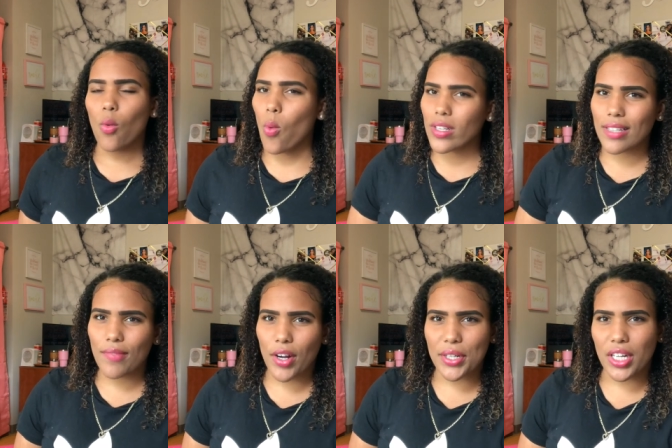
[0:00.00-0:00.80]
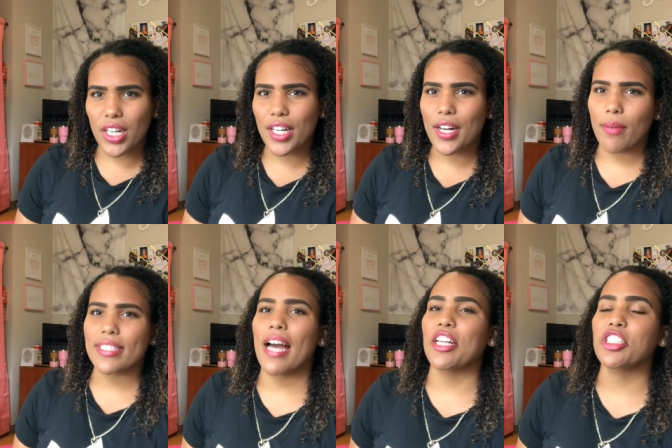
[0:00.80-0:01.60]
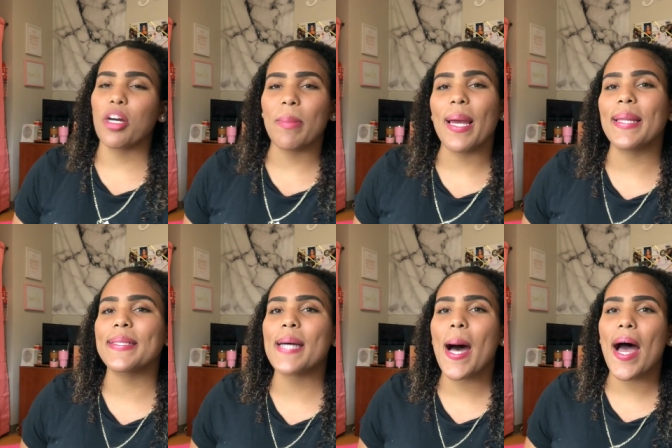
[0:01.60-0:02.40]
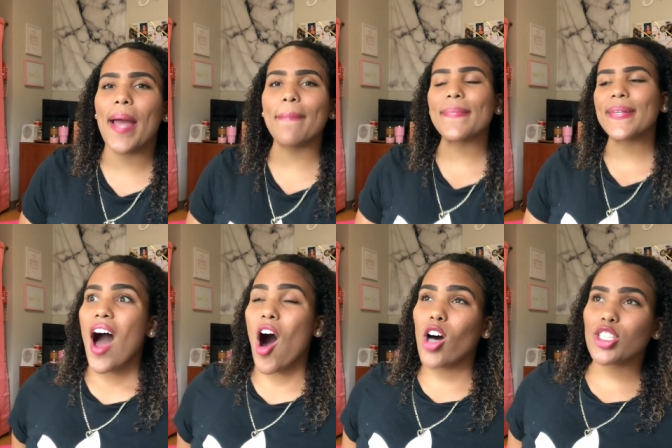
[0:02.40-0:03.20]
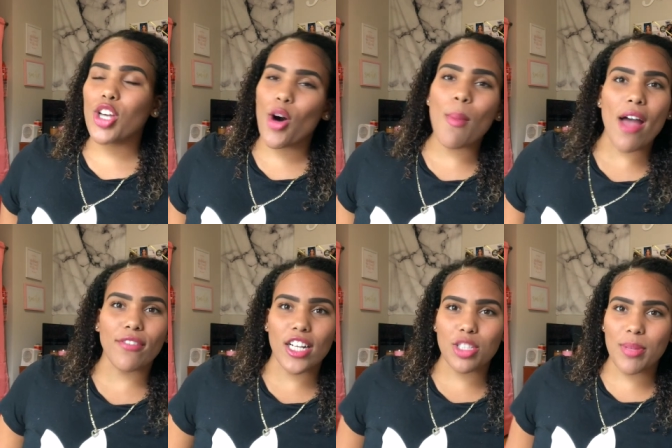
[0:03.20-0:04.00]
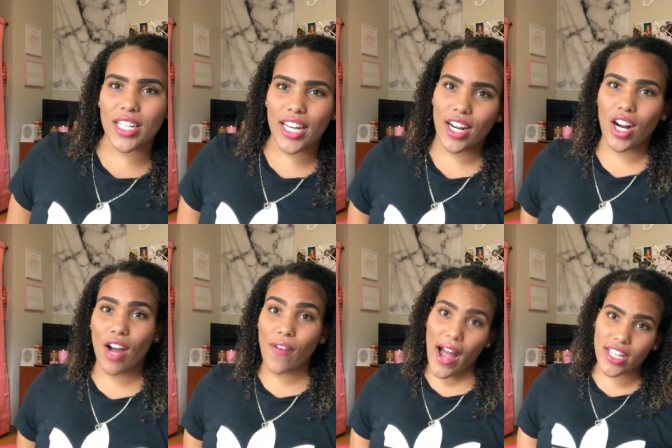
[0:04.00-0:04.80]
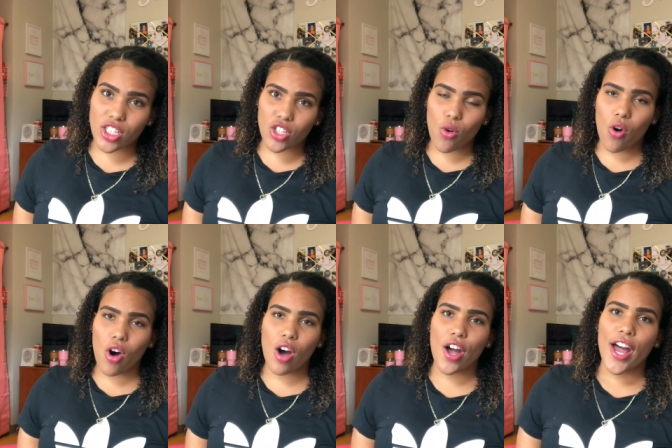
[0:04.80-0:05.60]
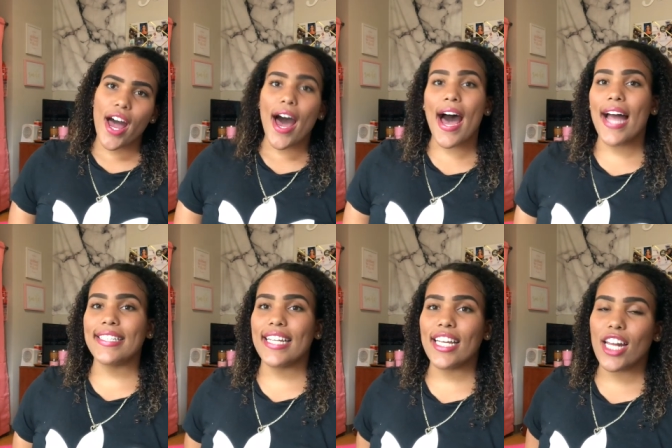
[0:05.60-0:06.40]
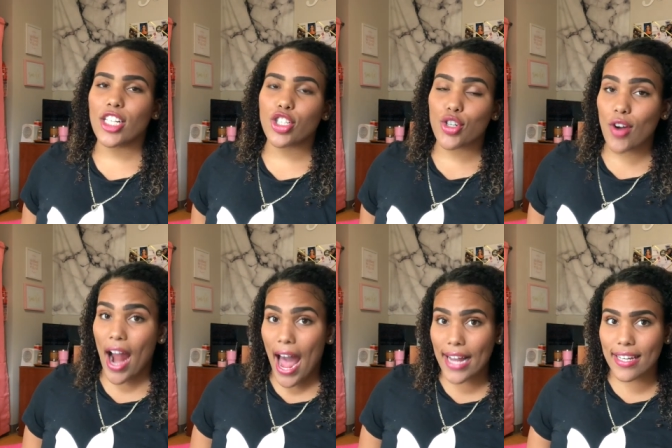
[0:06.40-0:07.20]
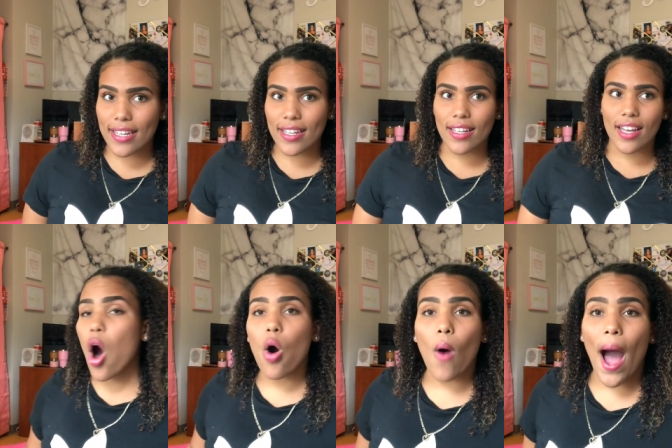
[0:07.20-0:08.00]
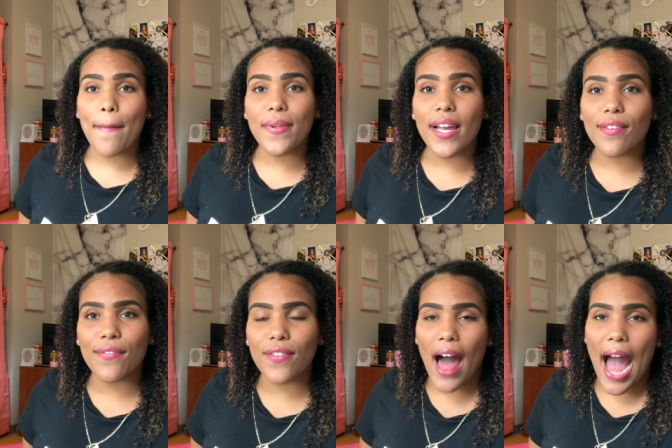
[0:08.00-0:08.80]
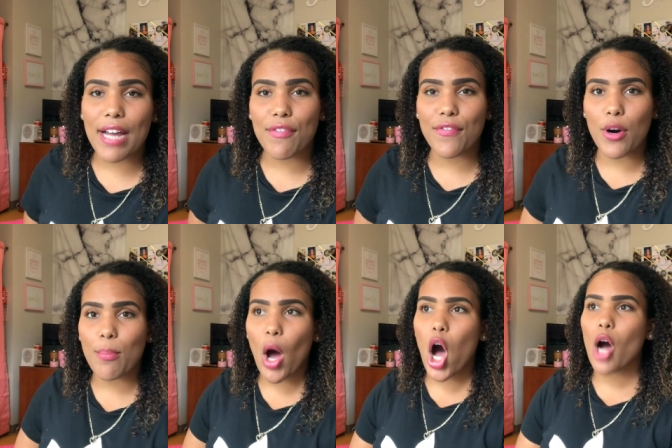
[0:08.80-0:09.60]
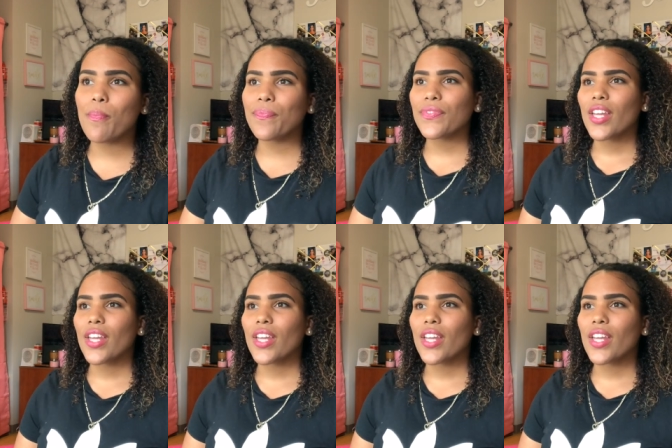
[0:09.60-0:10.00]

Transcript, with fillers: wasn't very good. I was kind of chubby at the time. Also, my freshman year of high school, I did track. Oh, I played flag football